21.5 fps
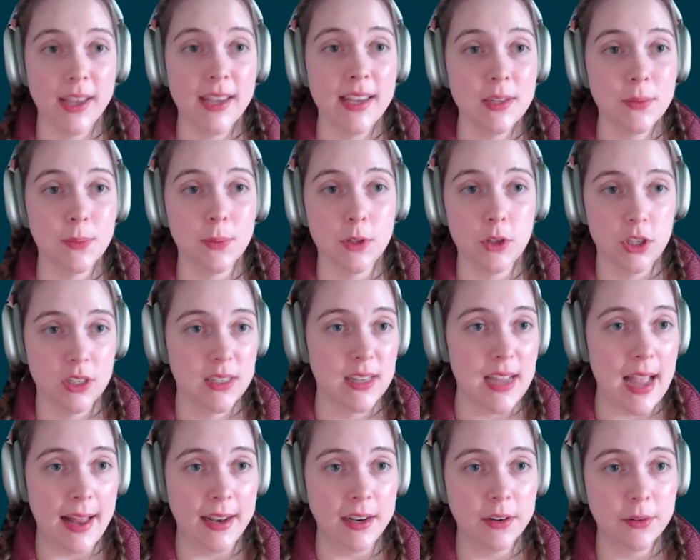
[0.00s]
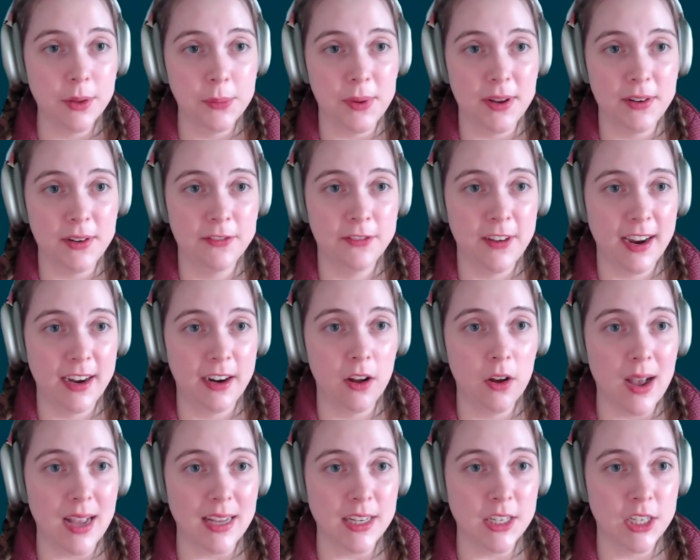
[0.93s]
worries. We'll just end with one final
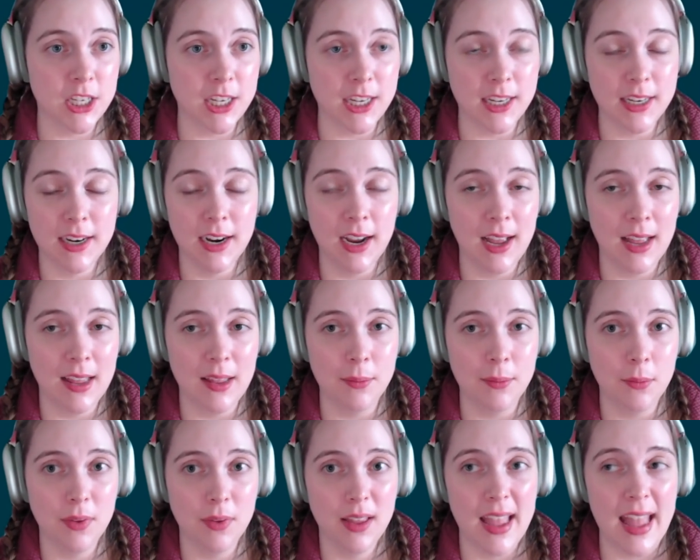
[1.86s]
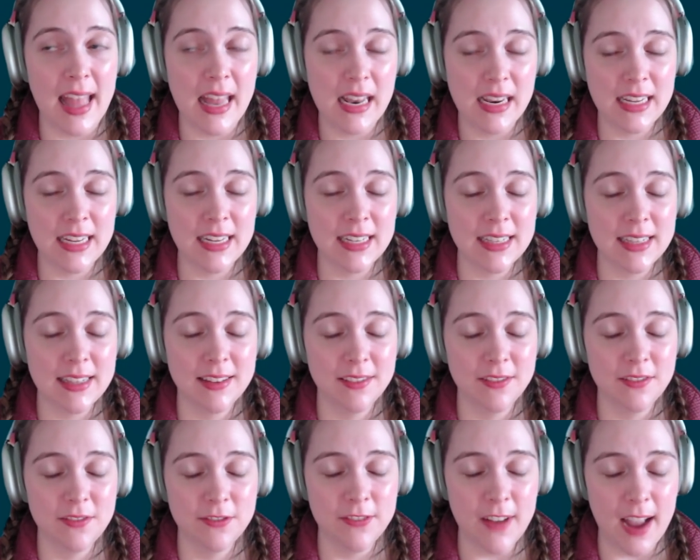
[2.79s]
question. Any
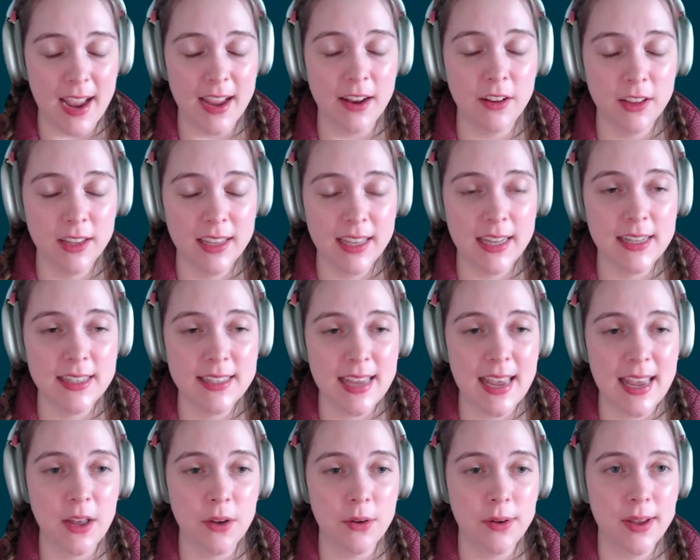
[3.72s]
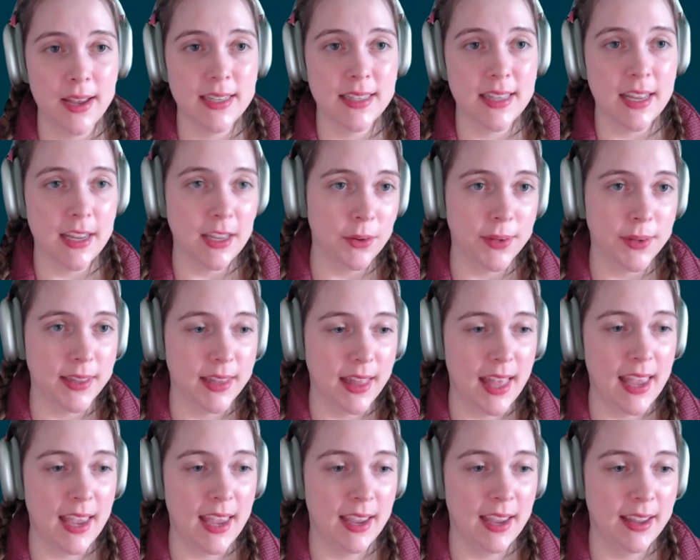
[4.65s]
final key takeaways that you would
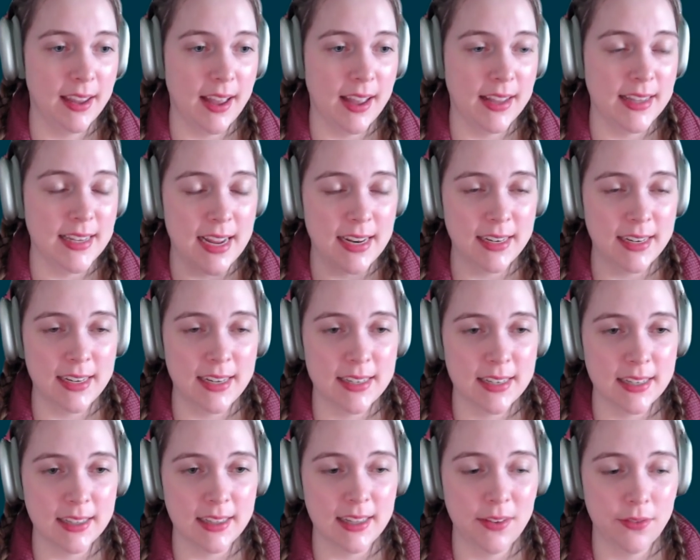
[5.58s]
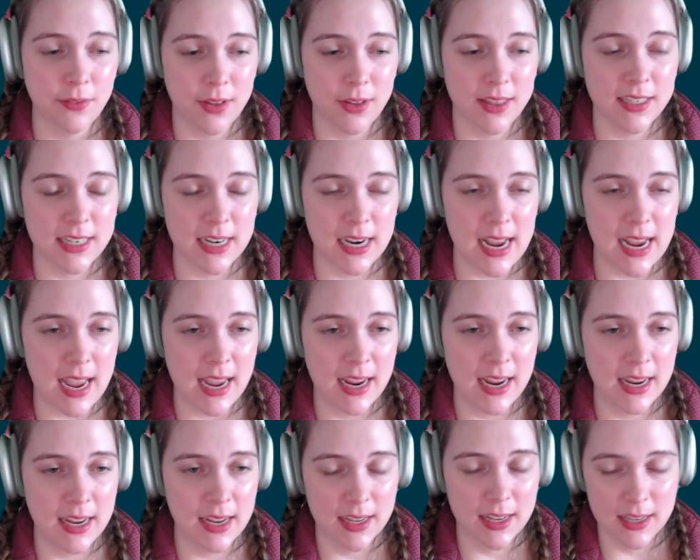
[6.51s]
like attendees to leave with
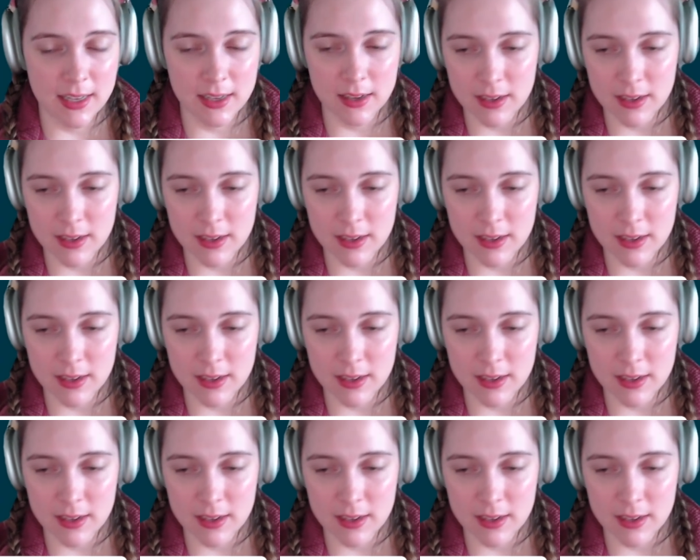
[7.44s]
today?